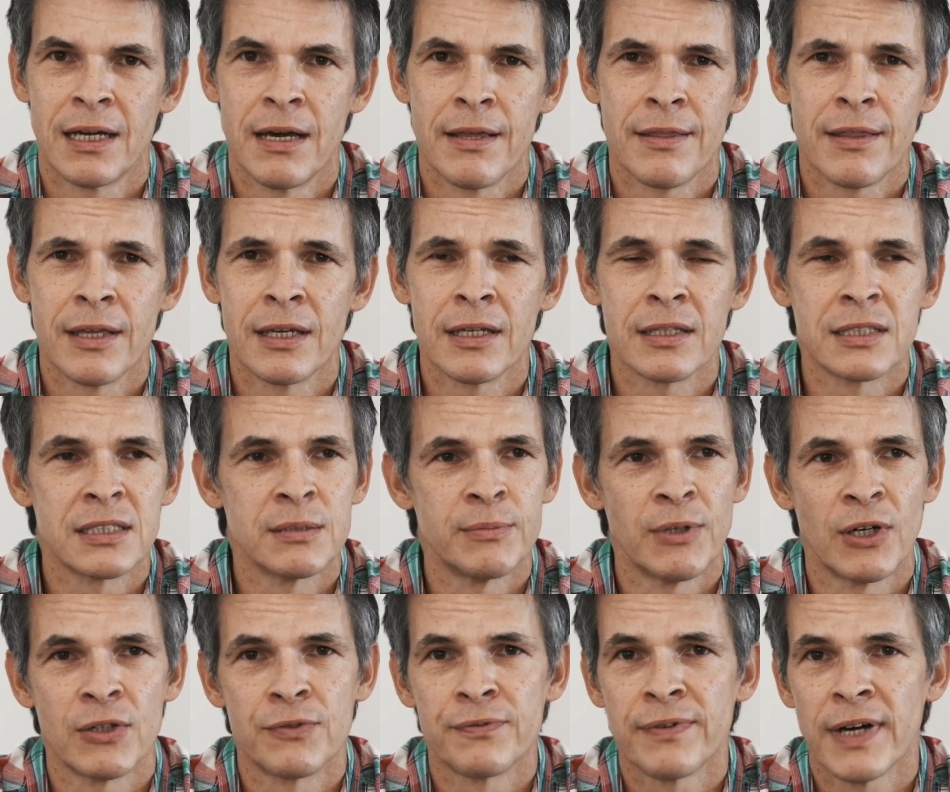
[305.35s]
I think it's
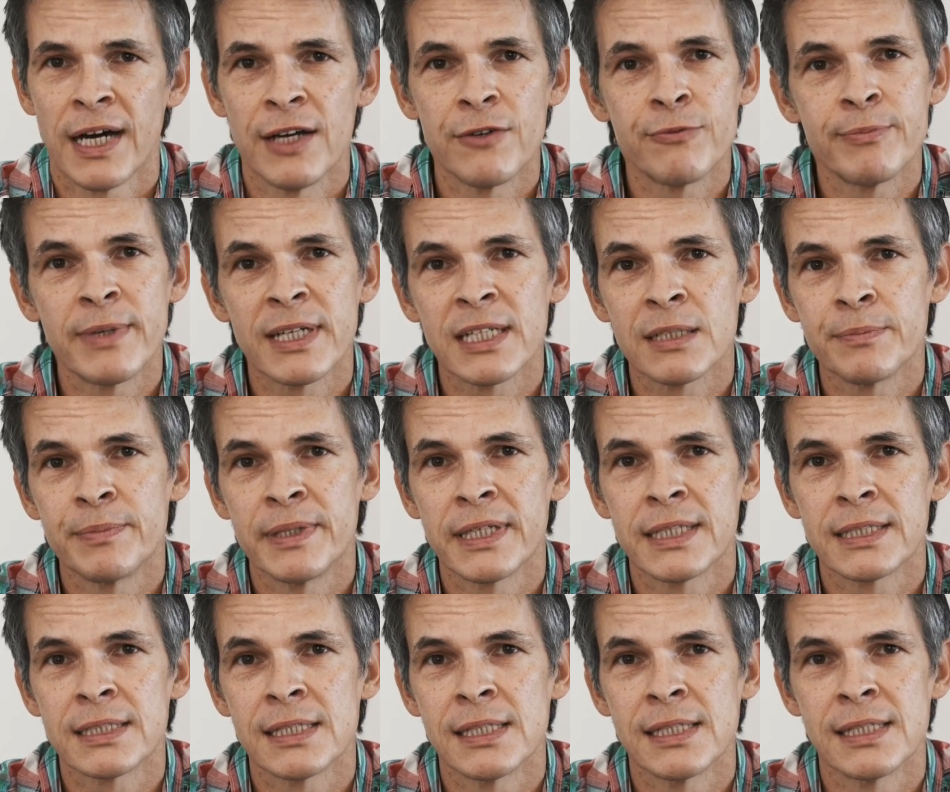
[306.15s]
about 5
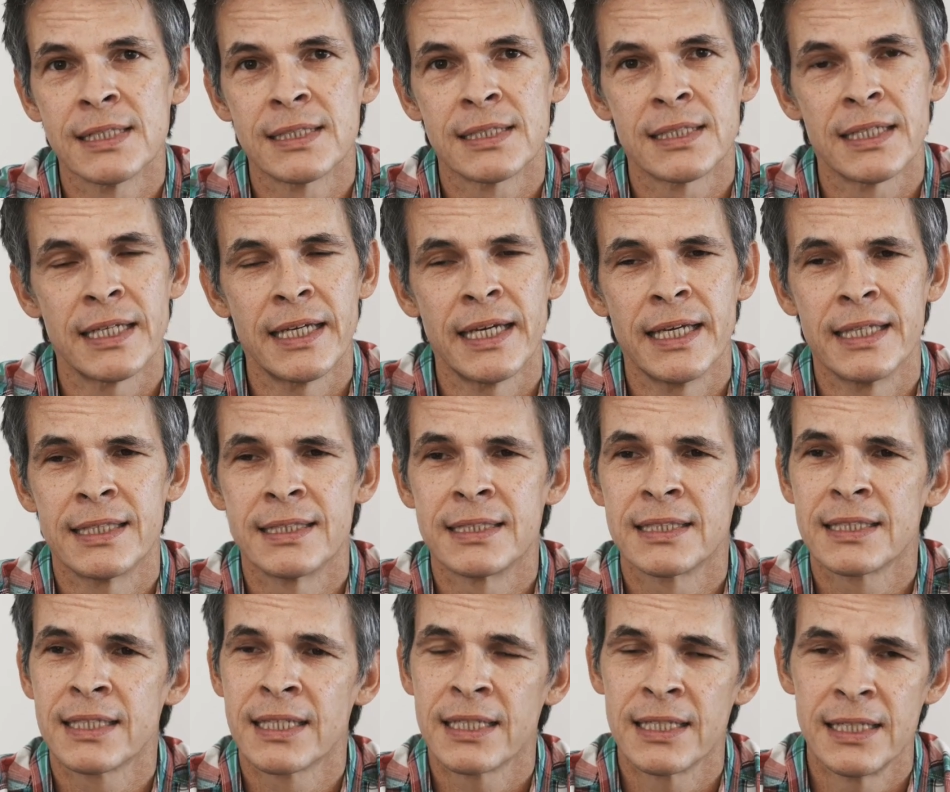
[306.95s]
megapixels.
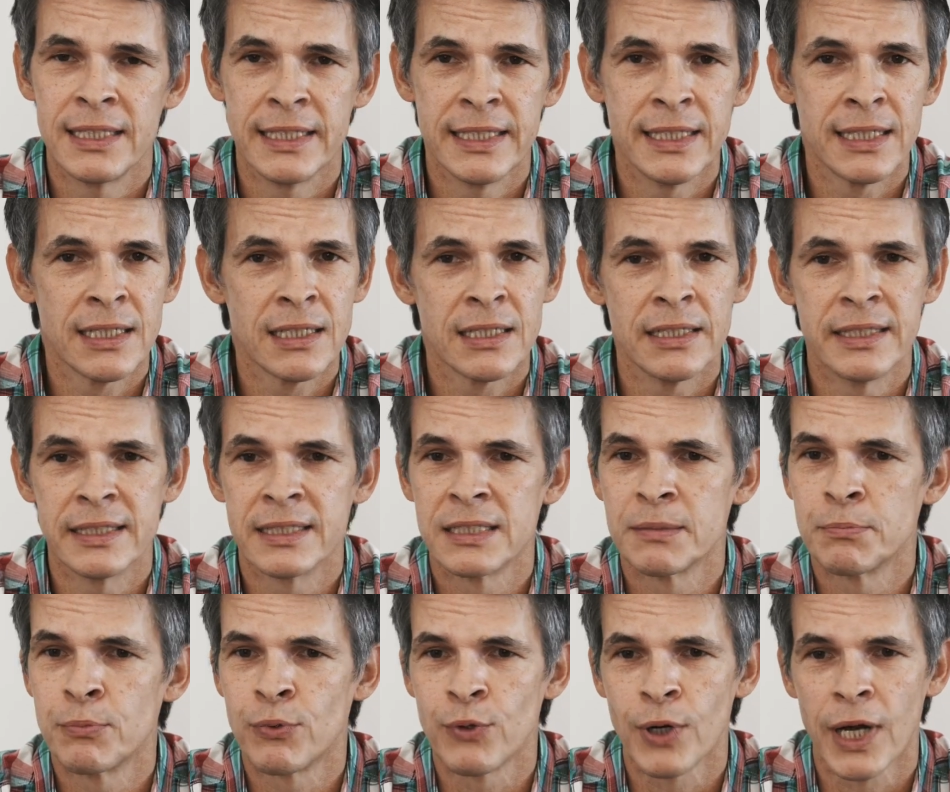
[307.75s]
It's clear,
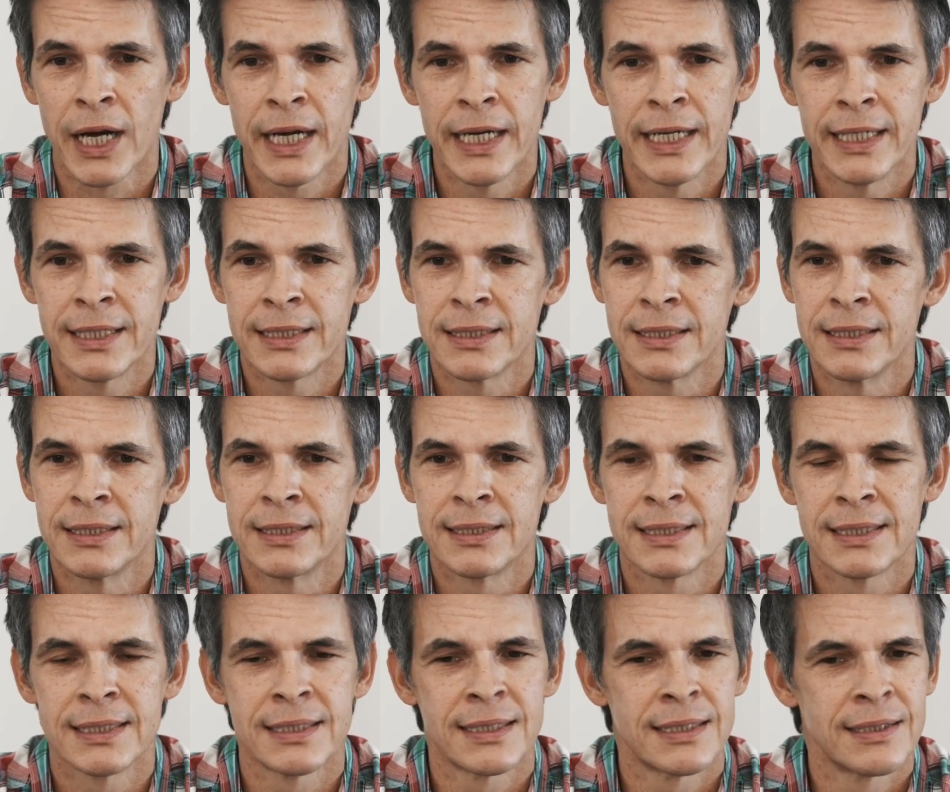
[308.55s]
it's bright,
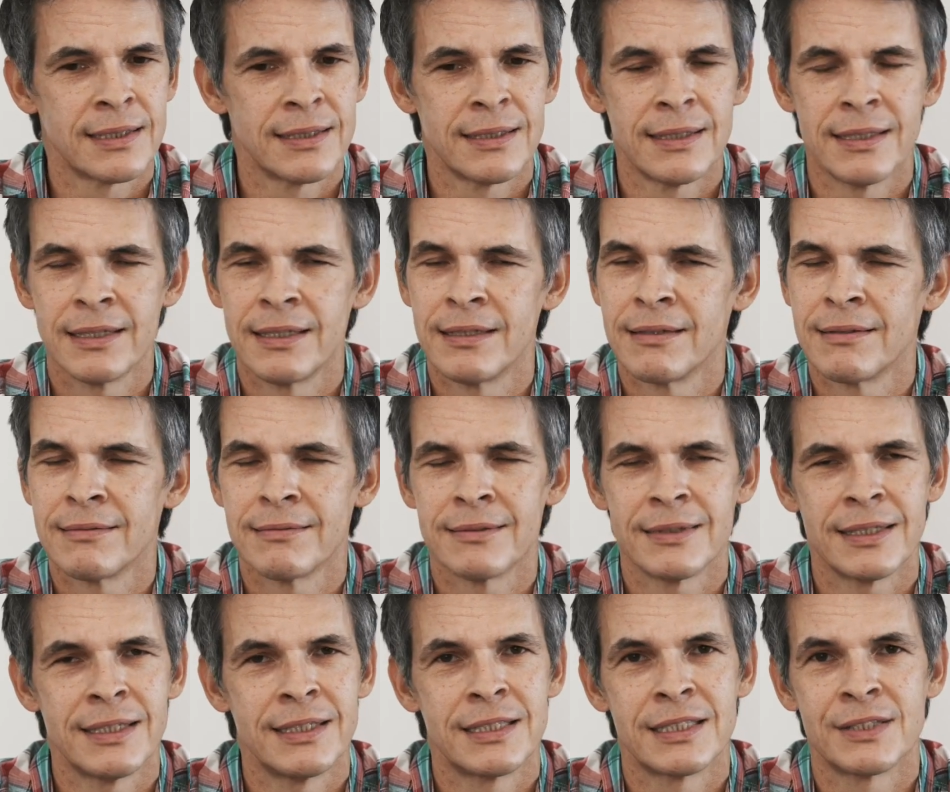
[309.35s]

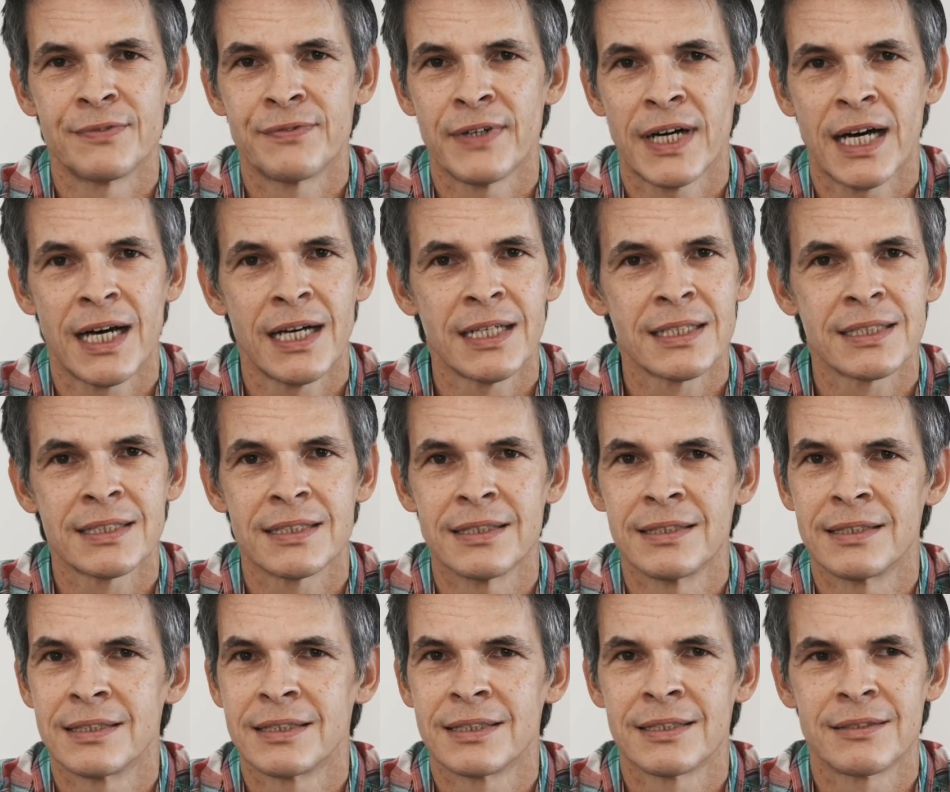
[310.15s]
it's fast.
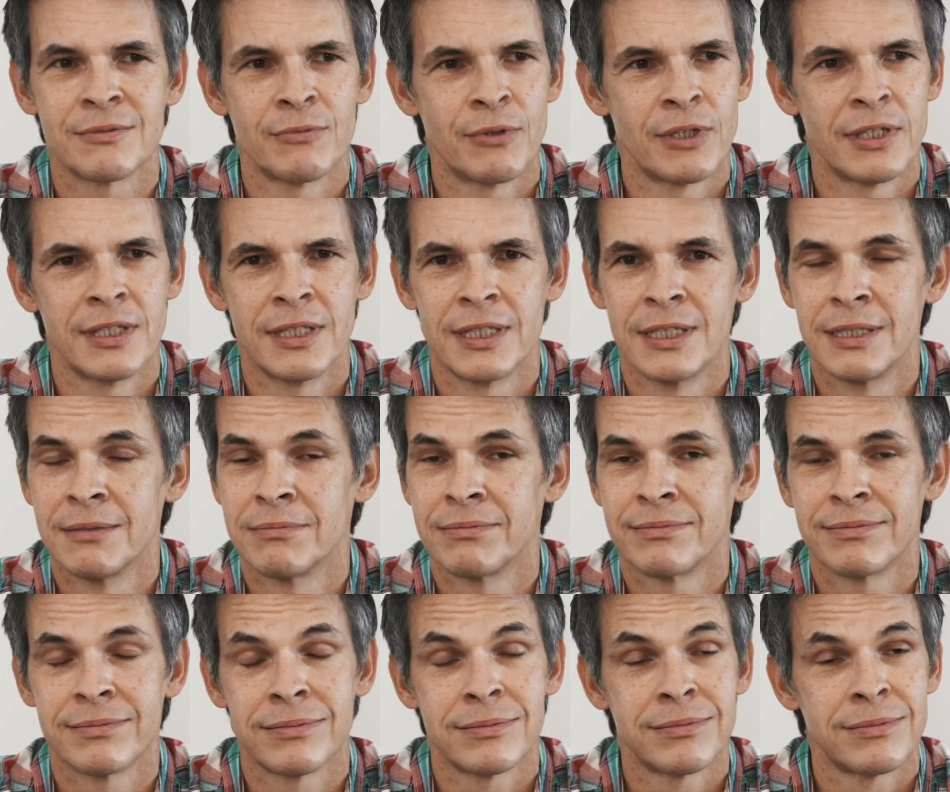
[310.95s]
It's really
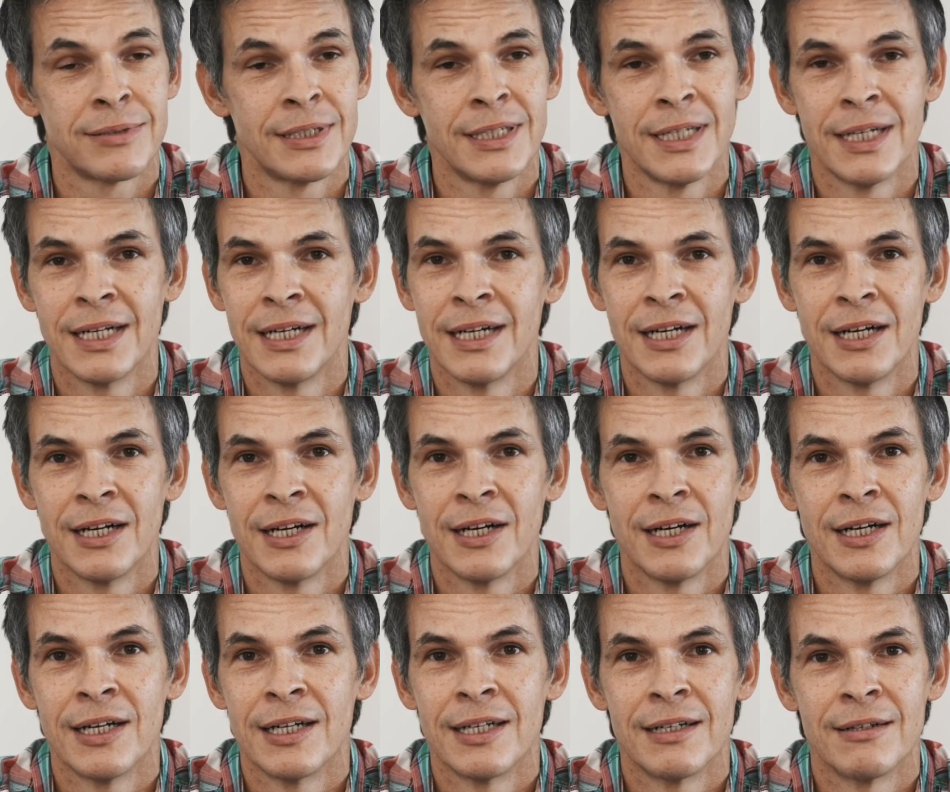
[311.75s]

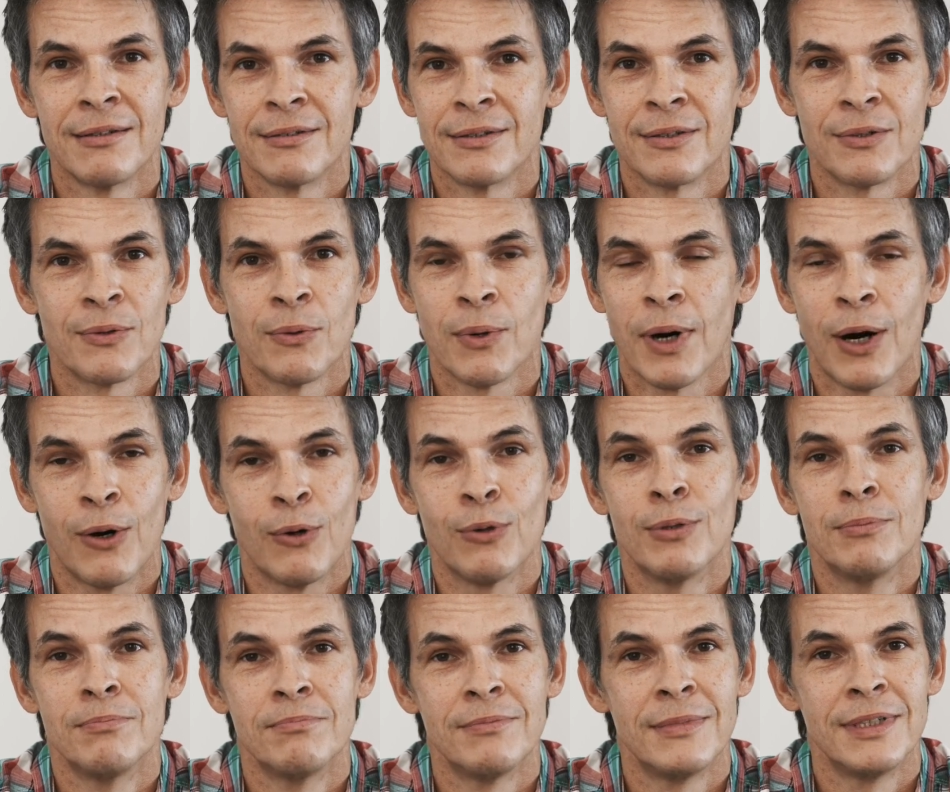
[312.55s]

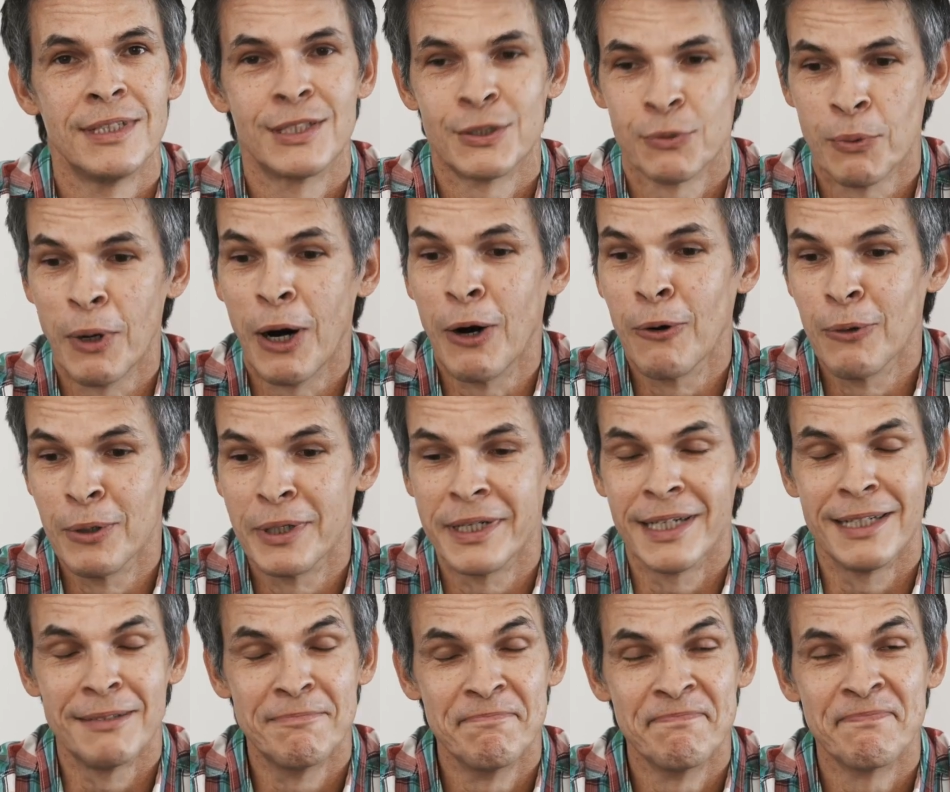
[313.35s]
wow. It's wow,
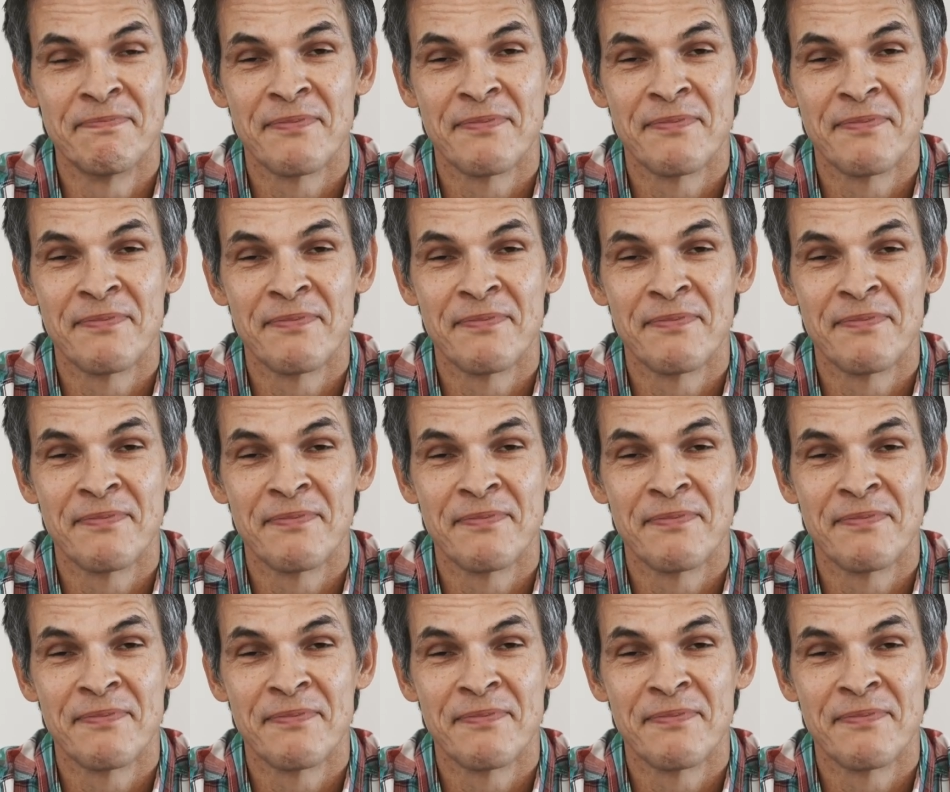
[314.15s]
yeah.